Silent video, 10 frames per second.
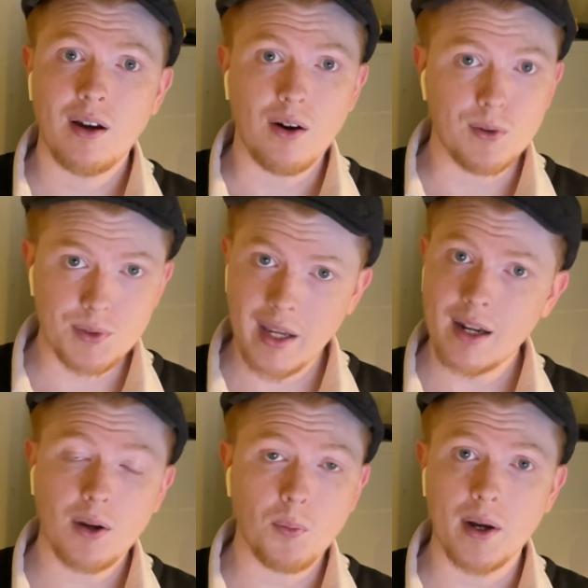only
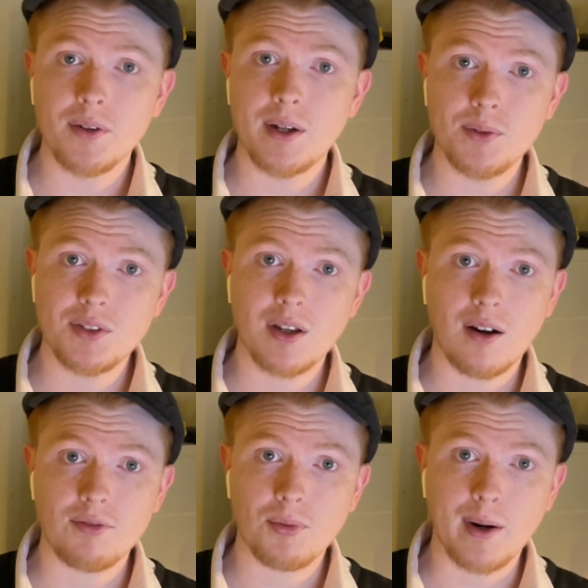getting well-known
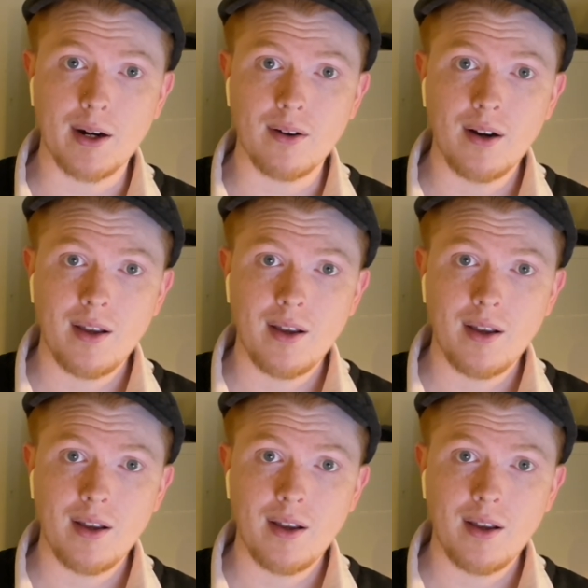software,